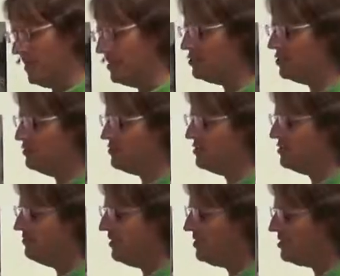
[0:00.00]
relationships
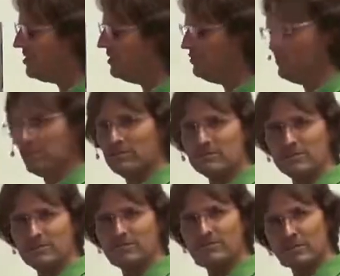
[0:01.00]
is eventually the
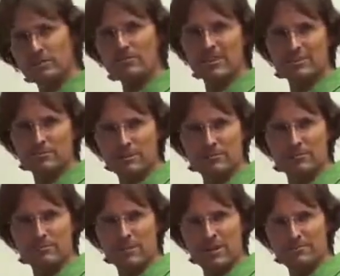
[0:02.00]
person who feels there's a
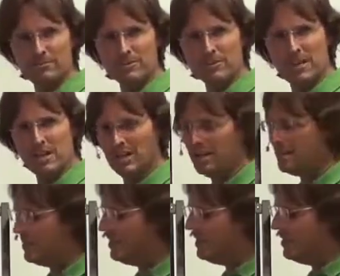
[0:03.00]
problem right from the start